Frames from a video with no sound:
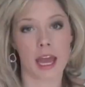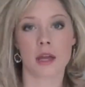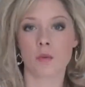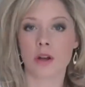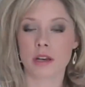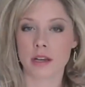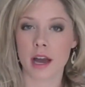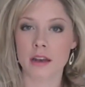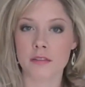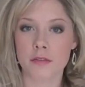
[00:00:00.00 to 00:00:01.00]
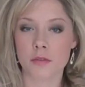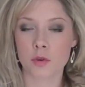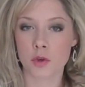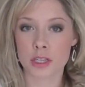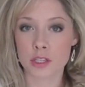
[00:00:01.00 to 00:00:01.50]
And we're going to kind of
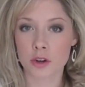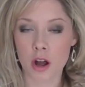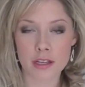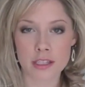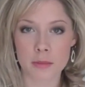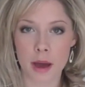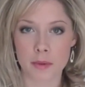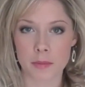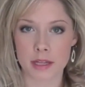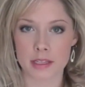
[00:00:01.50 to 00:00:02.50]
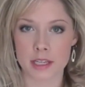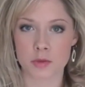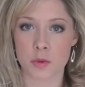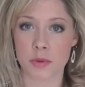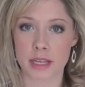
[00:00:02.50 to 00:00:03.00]
crisscross the bobby pins
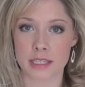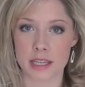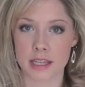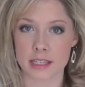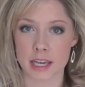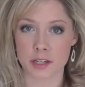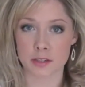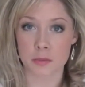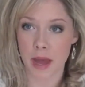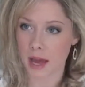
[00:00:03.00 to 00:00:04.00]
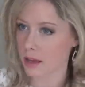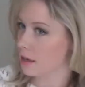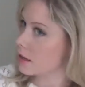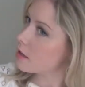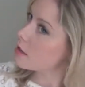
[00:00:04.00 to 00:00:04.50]
as we're placing these hairs back.